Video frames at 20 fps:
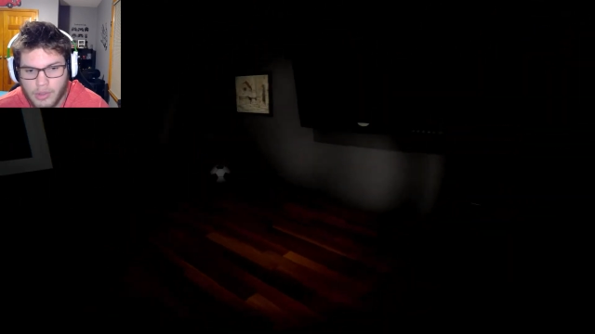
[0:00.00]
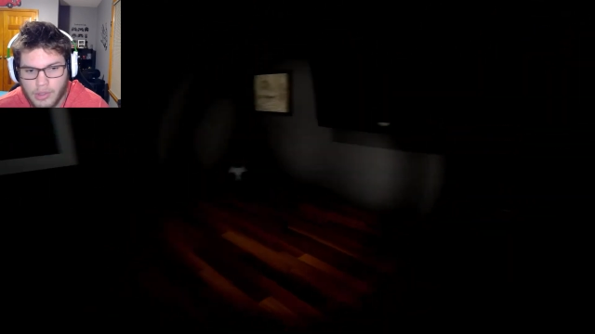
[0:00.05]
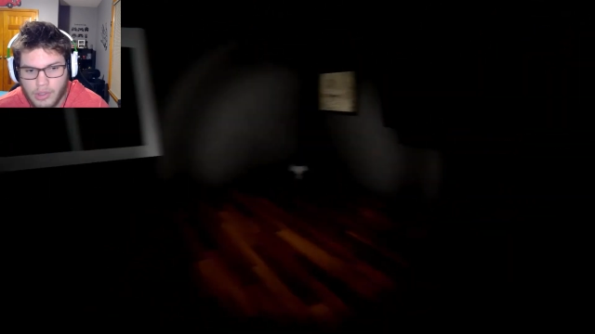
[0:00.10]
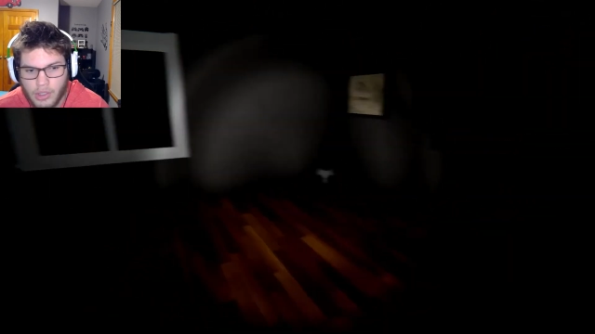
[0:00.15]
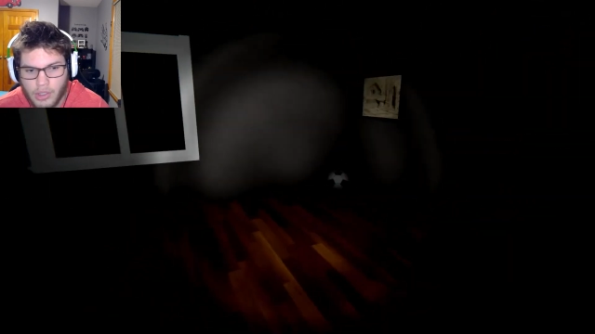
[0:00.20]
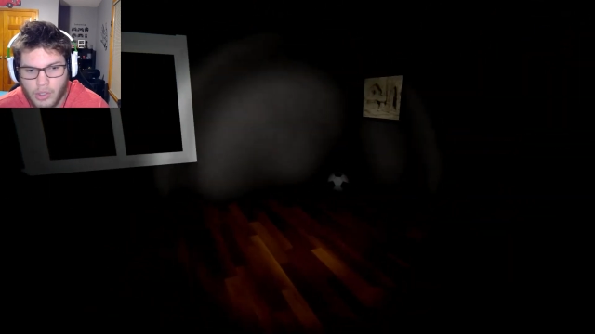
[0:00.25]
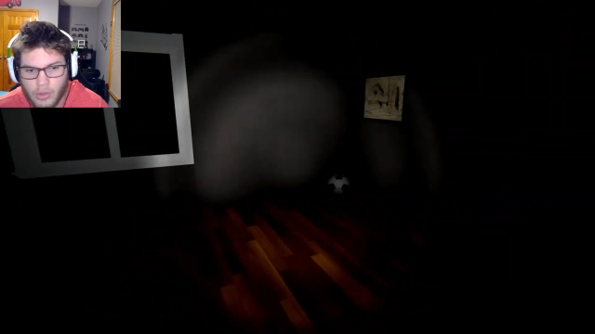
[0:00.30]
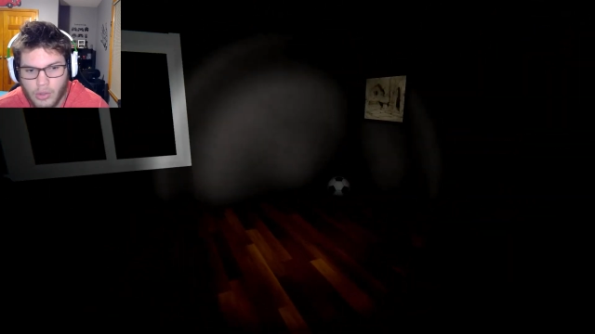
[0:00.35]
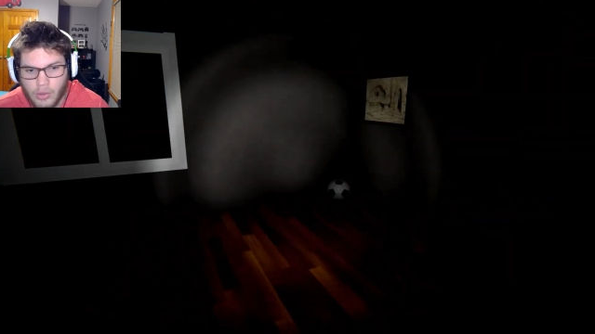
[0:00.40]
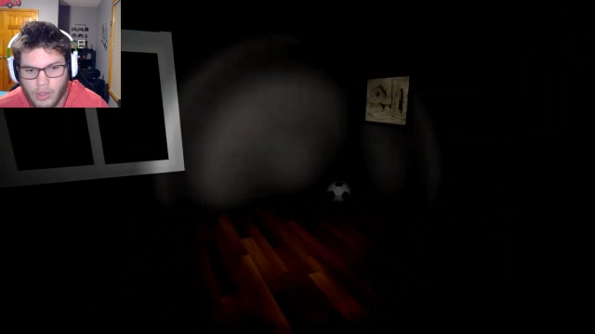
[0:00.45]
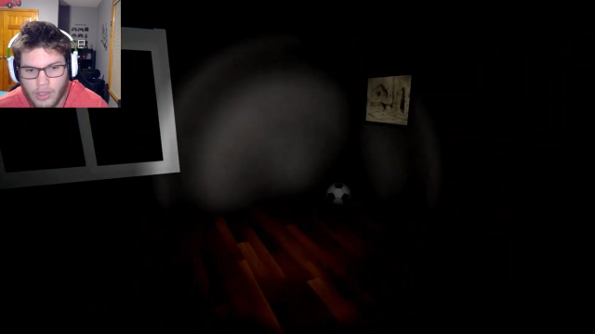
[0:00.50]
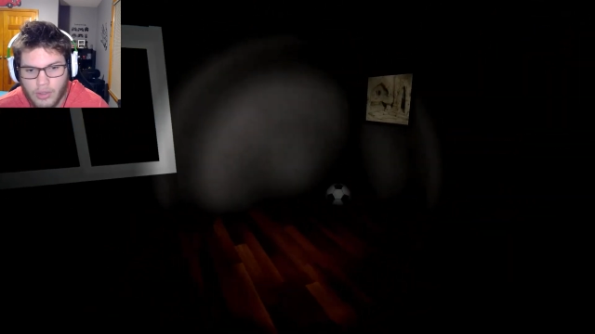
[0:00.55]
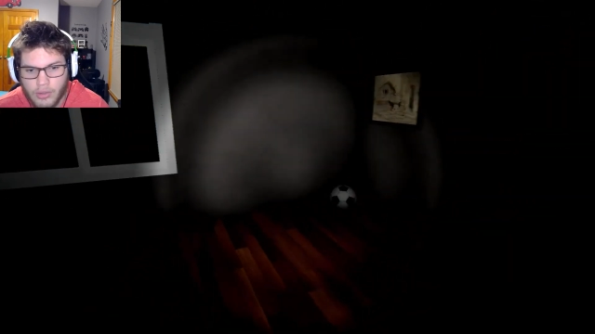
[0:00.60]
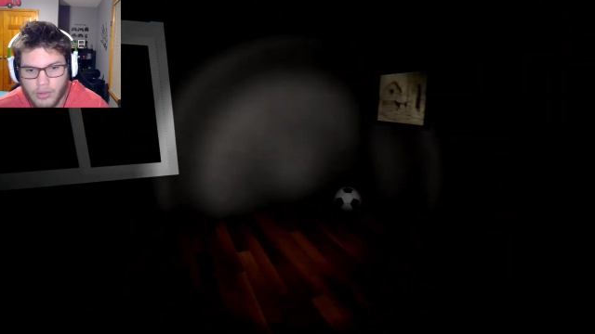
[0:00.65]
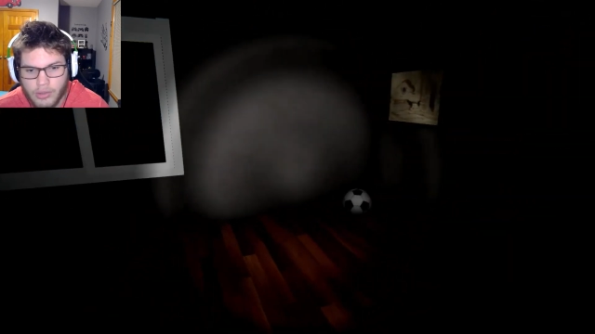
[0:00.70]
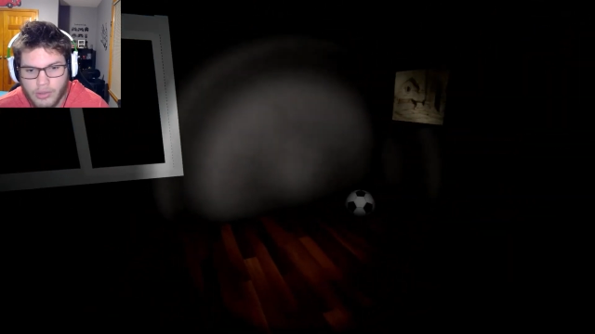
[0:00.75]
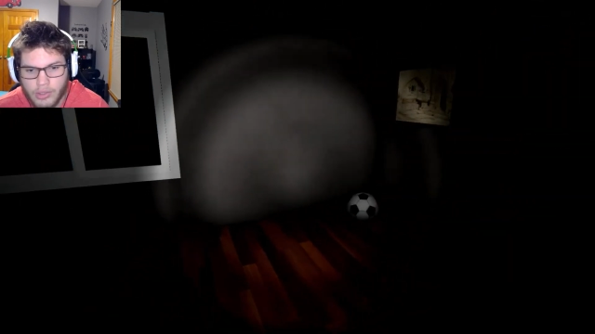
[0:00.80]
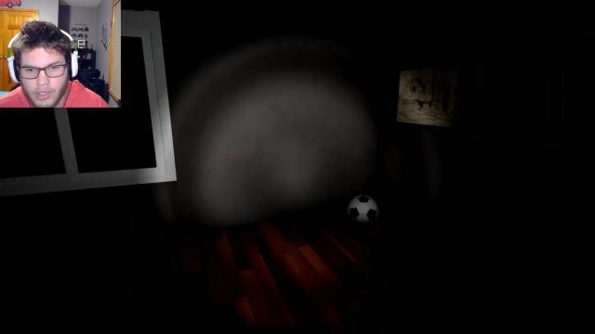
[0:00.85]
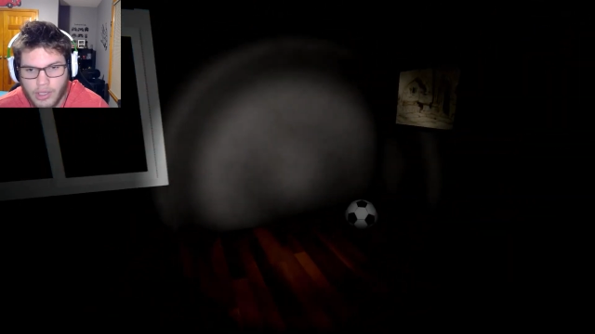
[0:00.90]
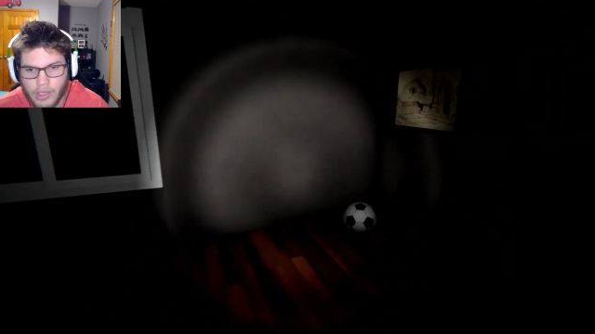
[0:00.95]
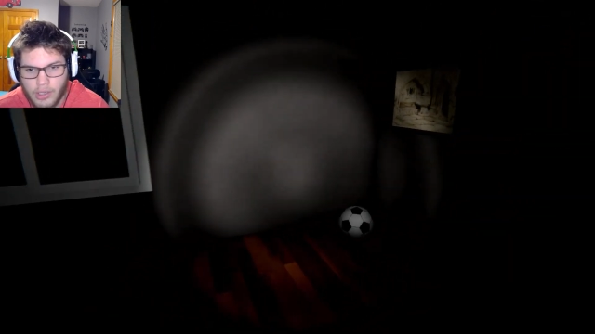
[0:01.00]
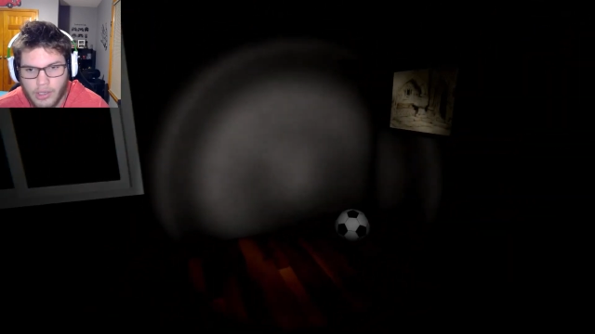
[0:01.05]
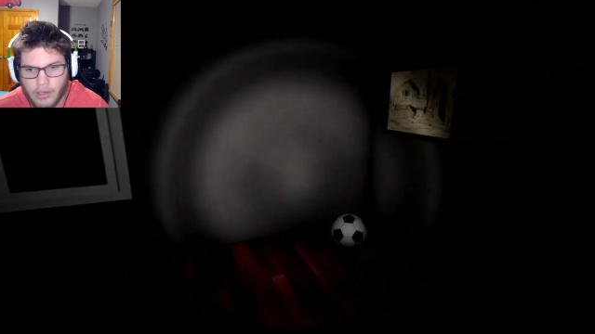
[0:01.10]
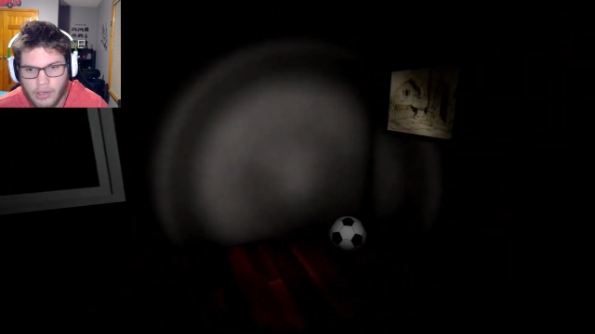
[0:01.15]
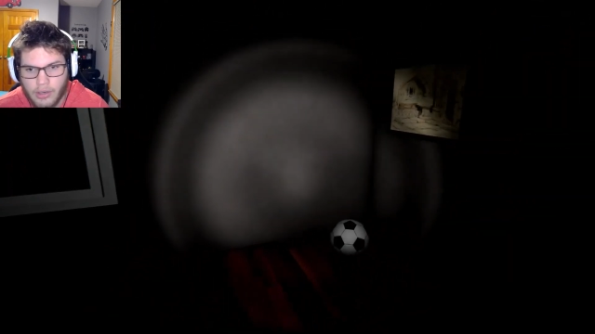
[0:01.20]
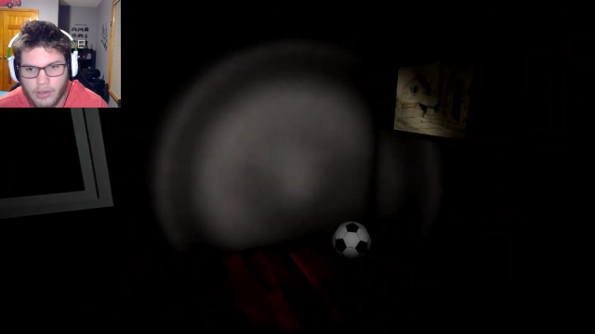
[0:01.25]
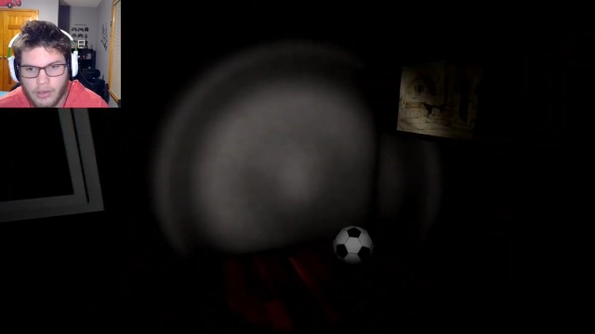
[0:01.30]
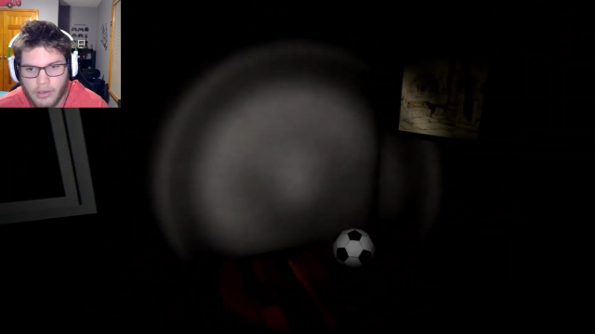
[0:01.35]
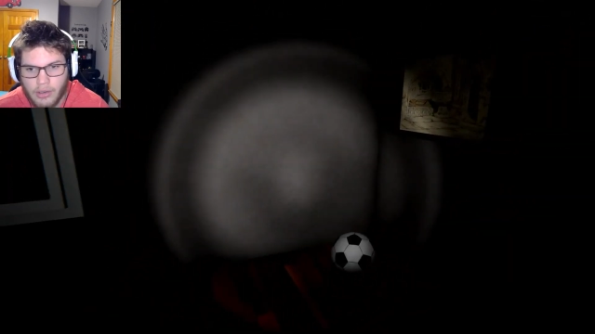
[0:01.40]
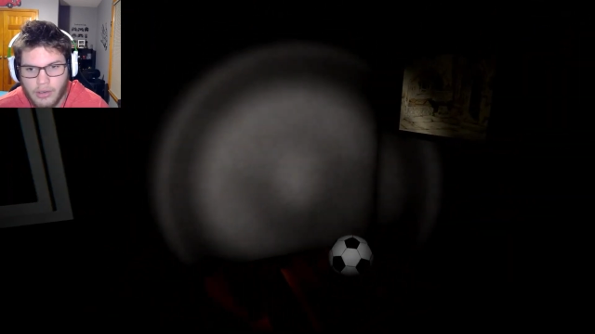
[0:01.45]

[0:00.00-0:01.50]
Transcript: to do? I don't understand.